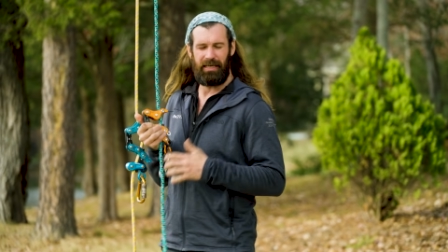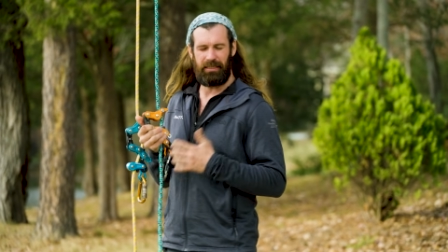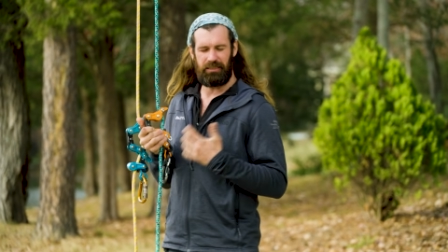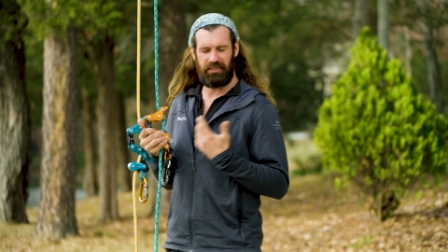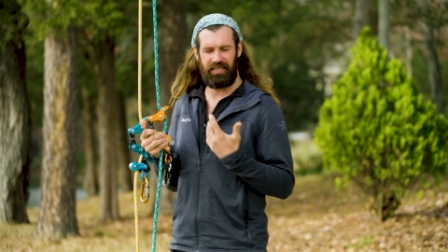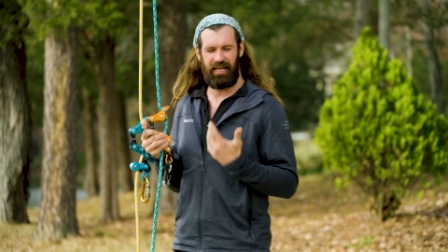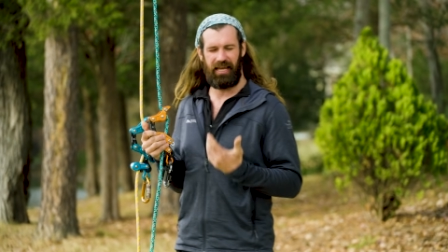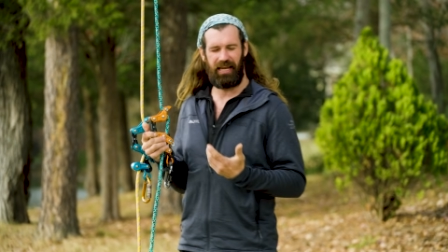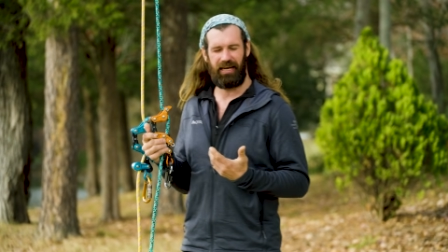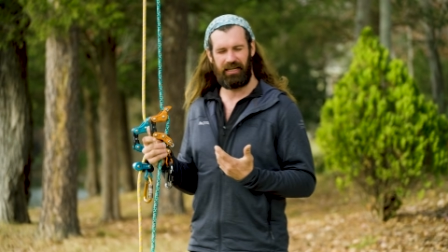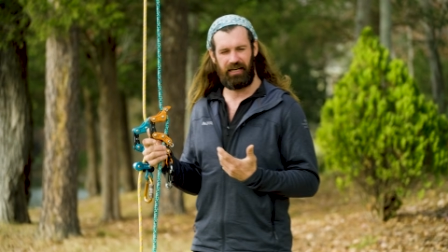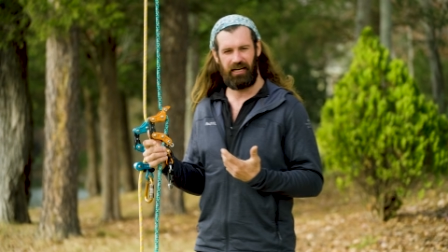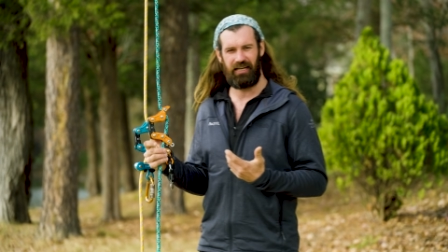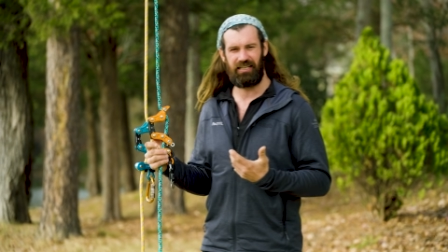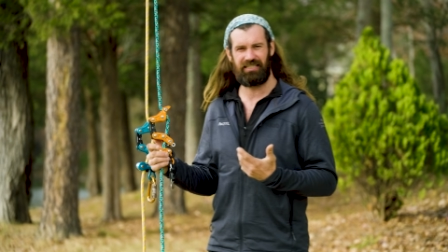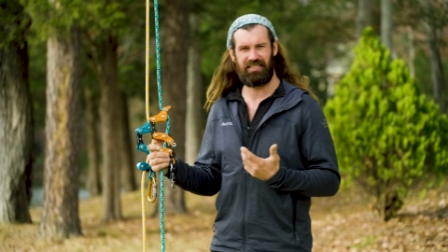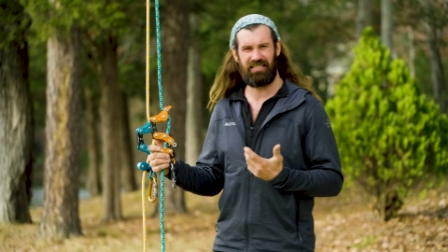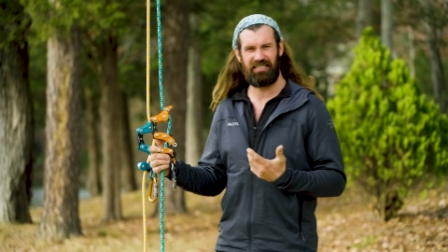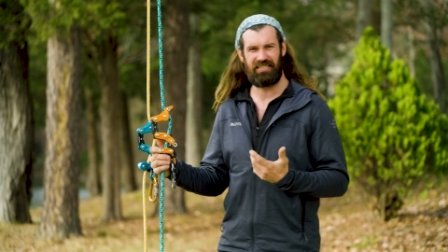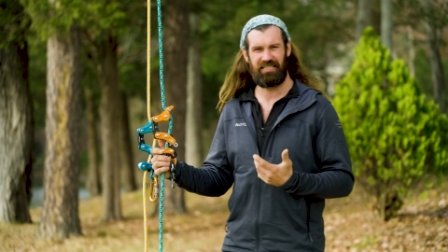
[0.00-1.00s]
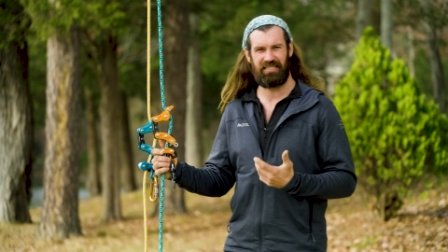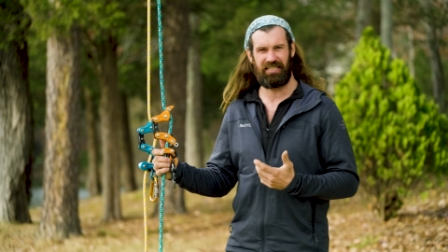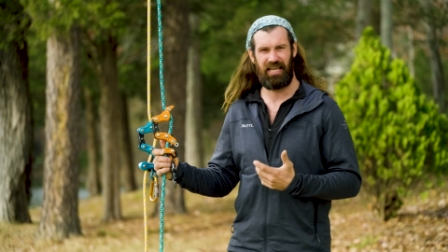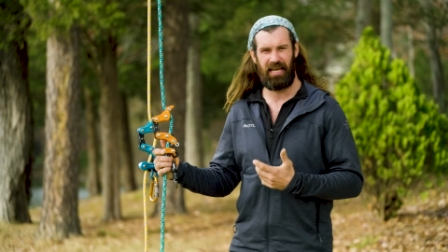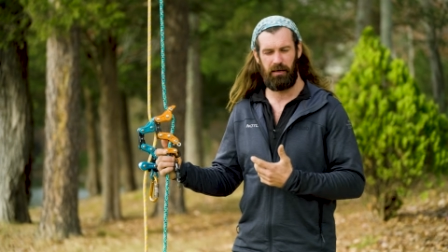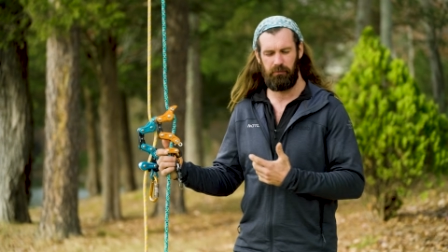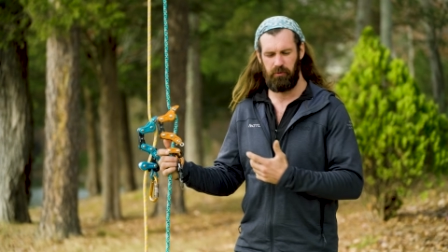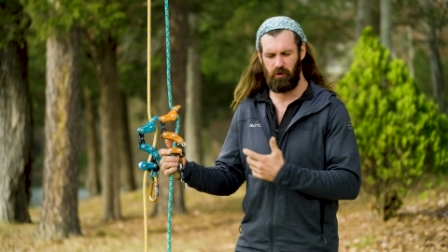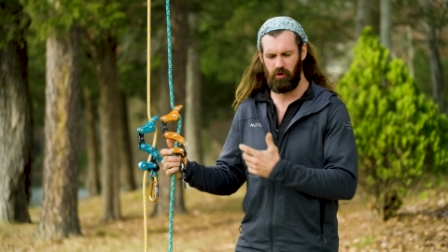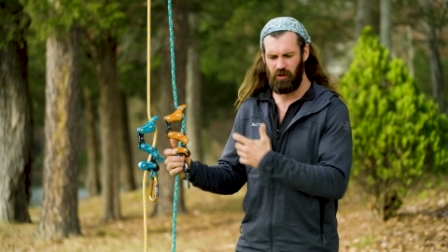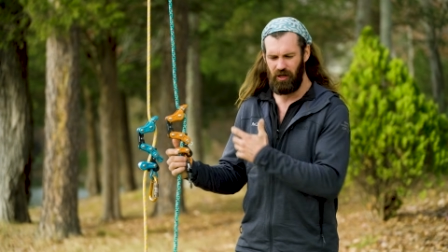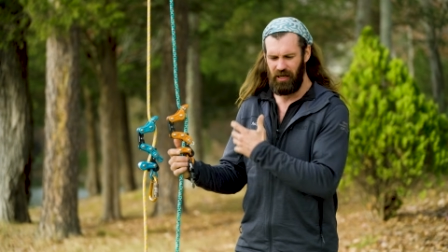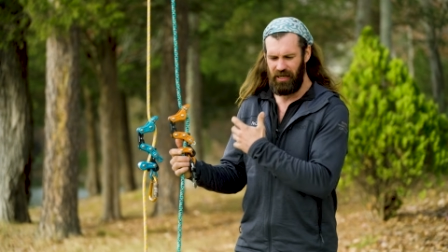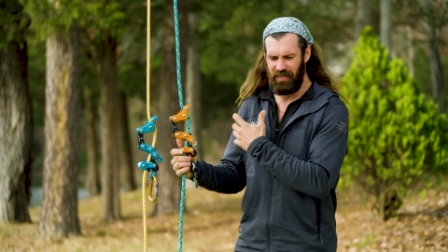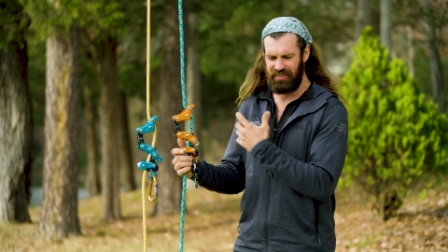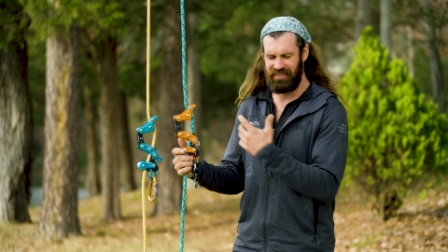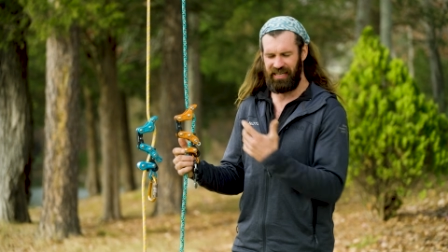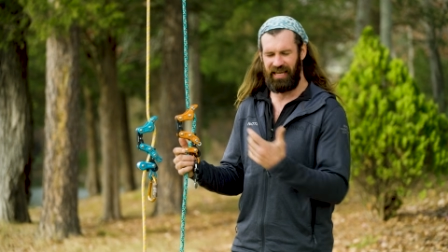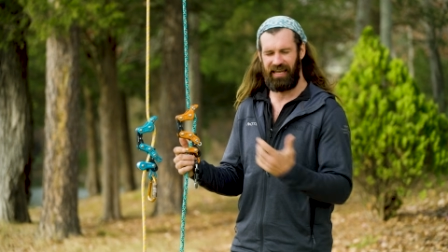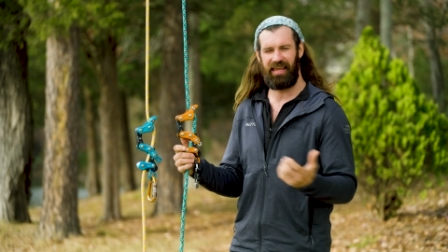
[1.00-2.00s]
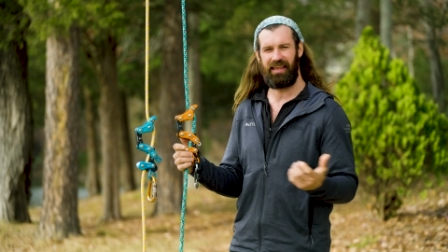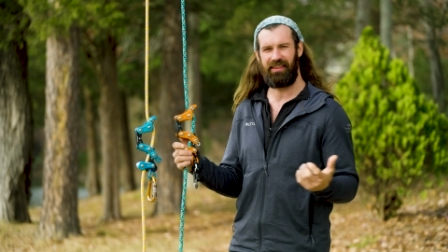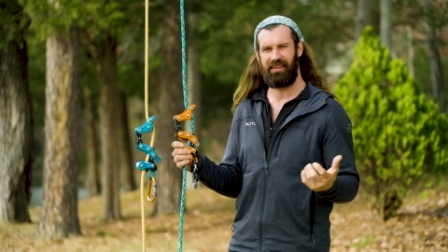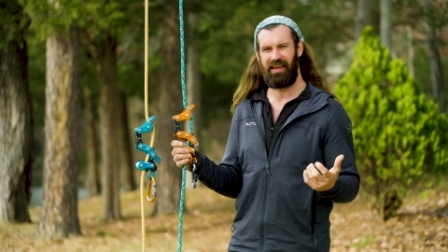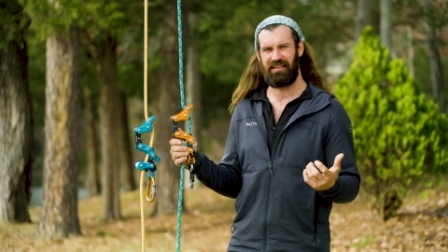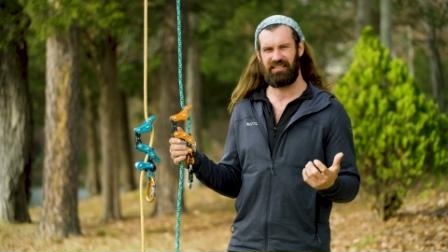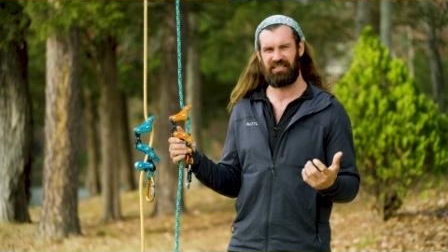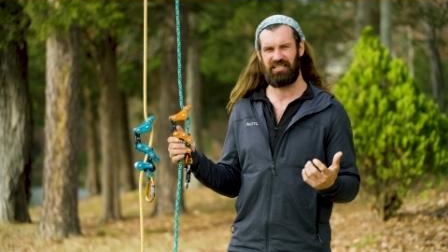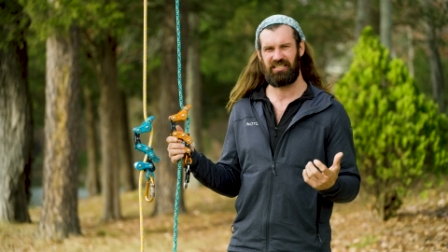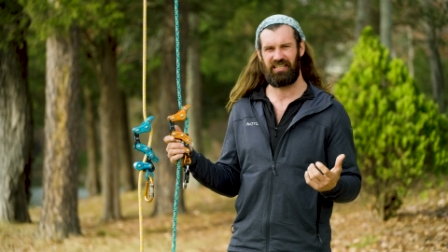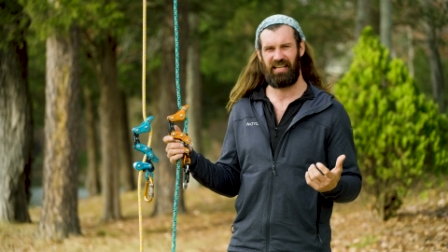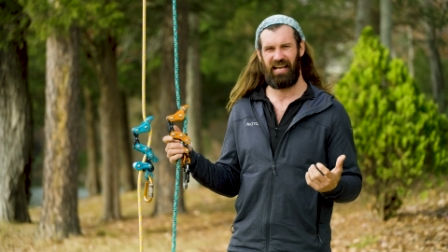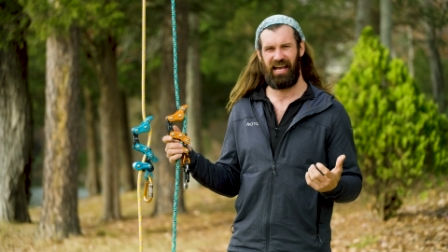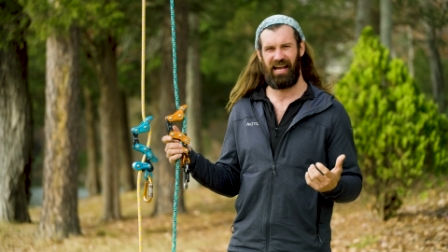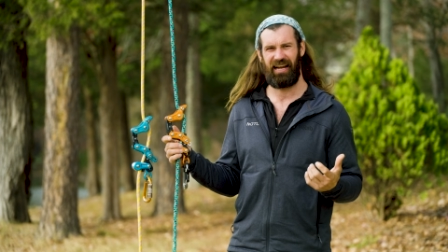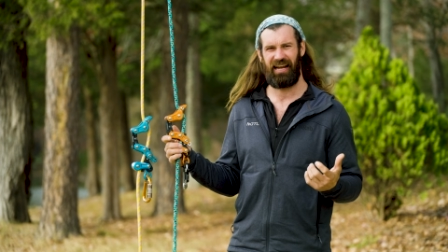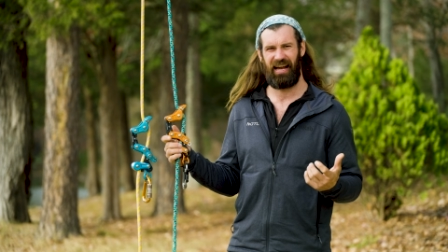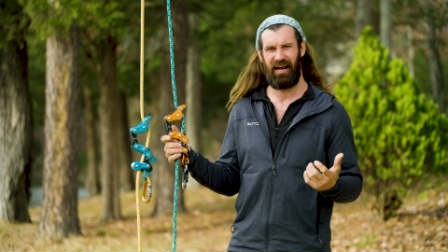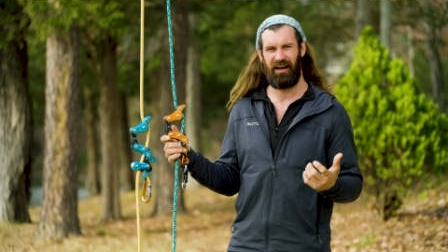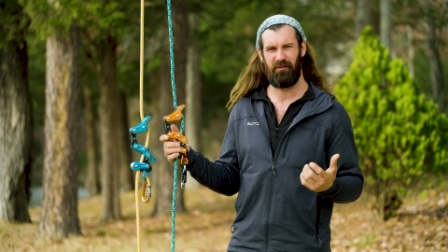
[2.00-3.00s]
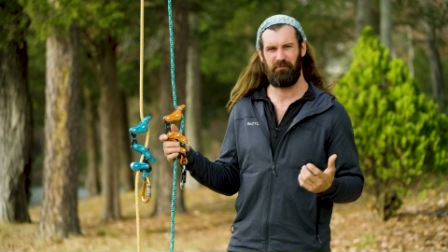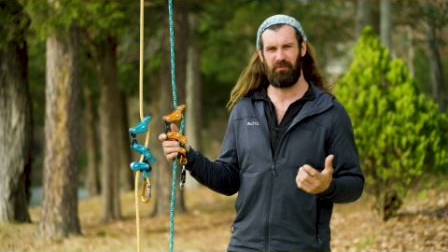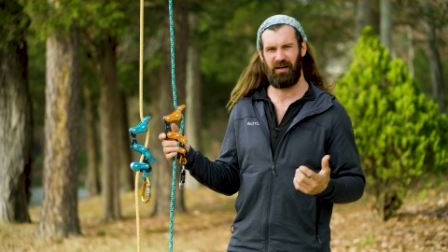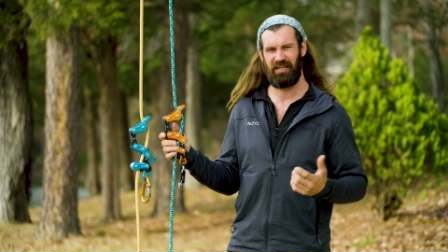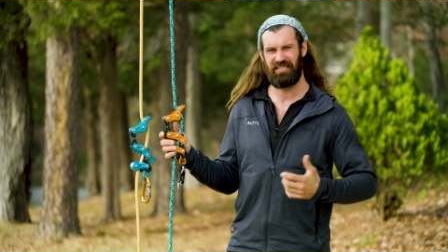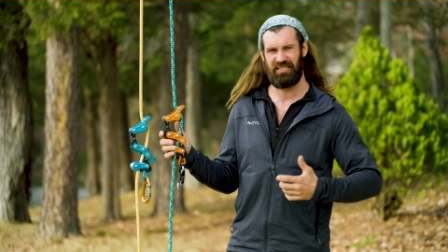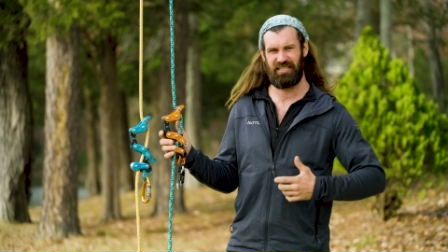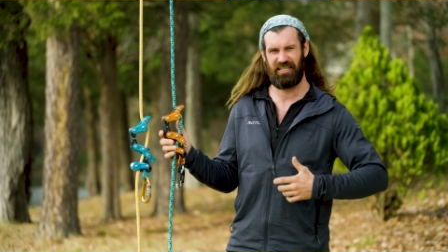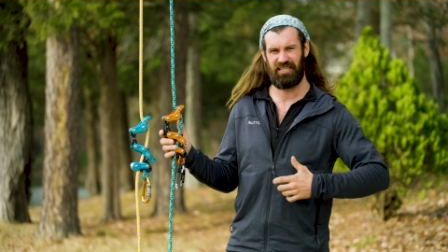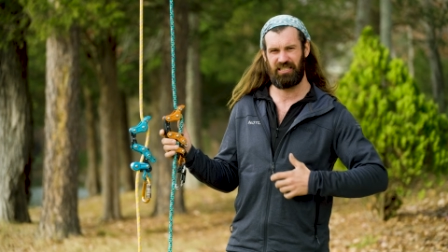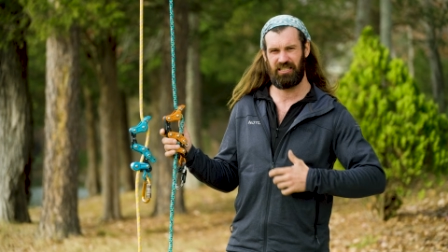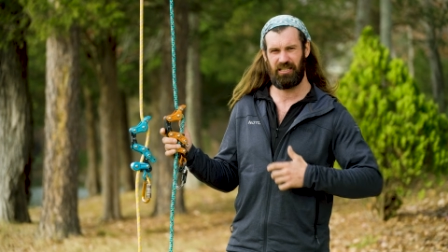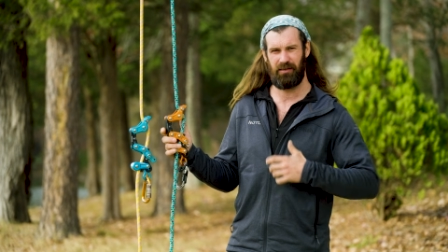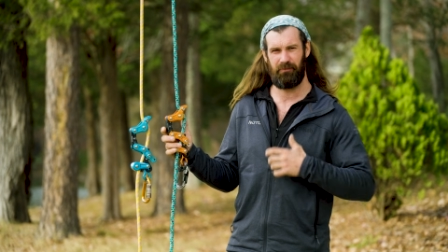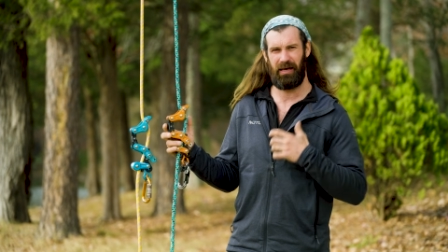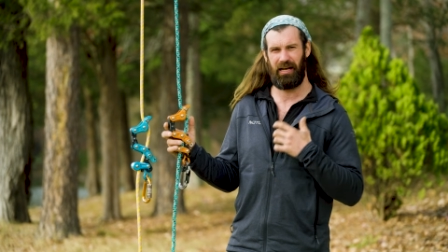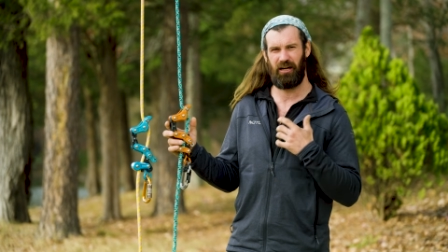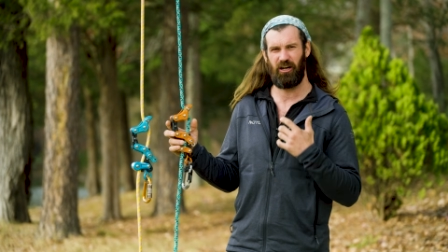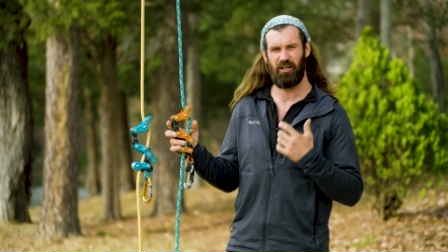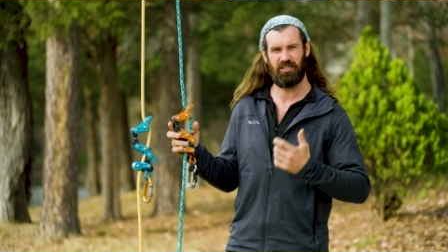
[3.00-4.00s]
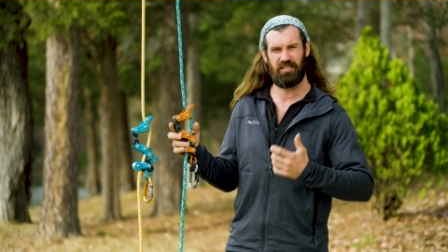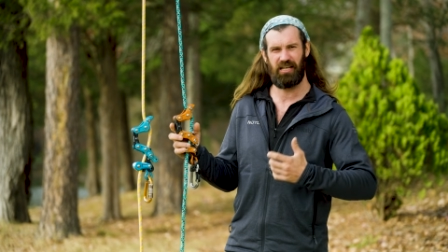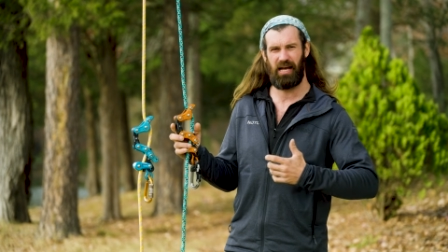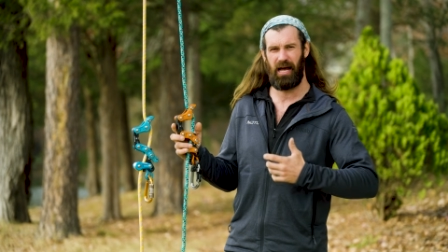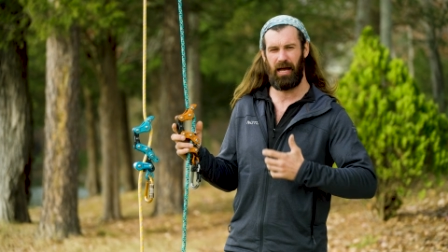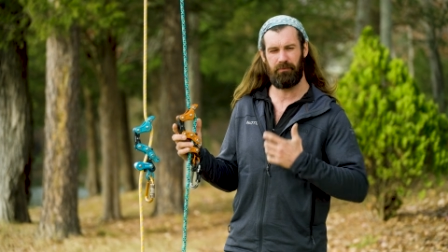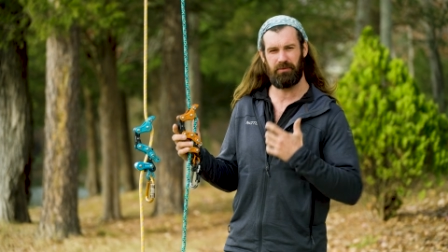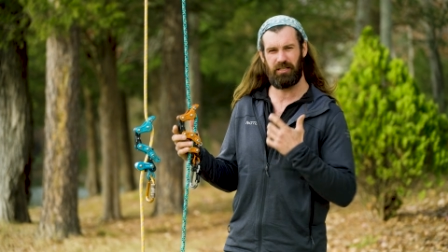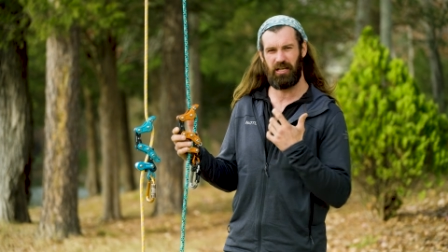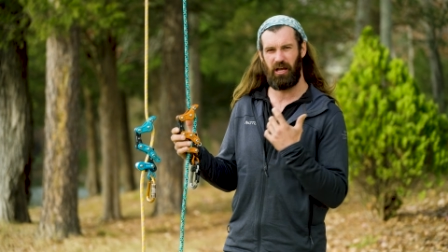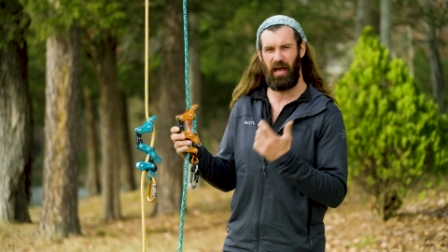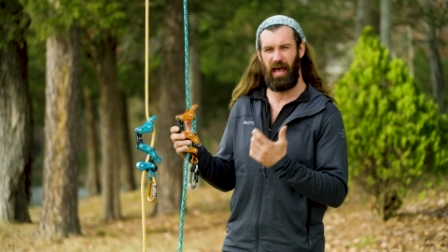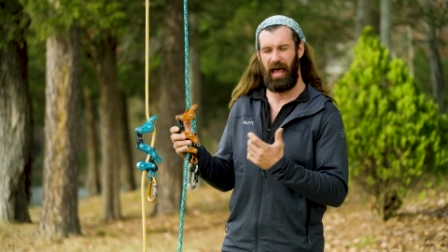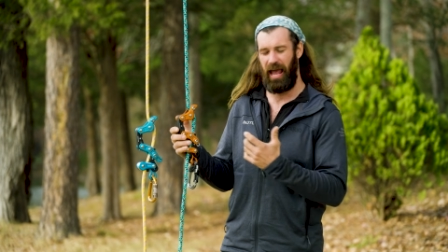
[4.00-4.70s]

staying nice and stable, taking that slack out of my system at all times,